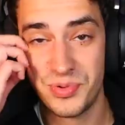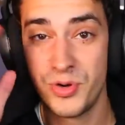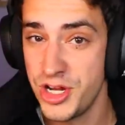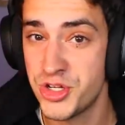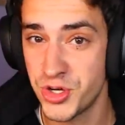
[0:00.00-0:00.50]

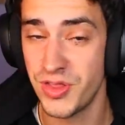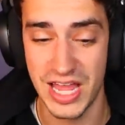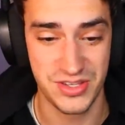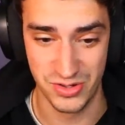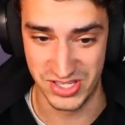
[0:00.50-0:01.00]
Pretty sure
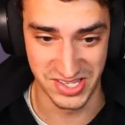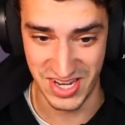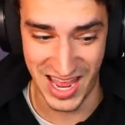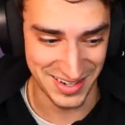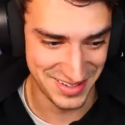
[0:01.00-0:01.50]
that dude's his
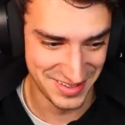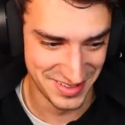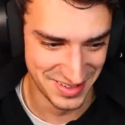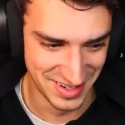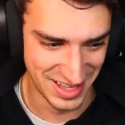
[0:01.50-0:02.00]
dad.
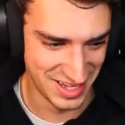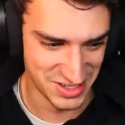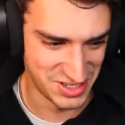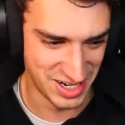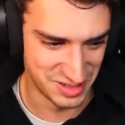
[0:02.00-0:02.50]
And they
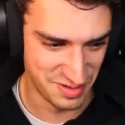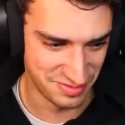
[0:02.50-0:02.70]
just did it to be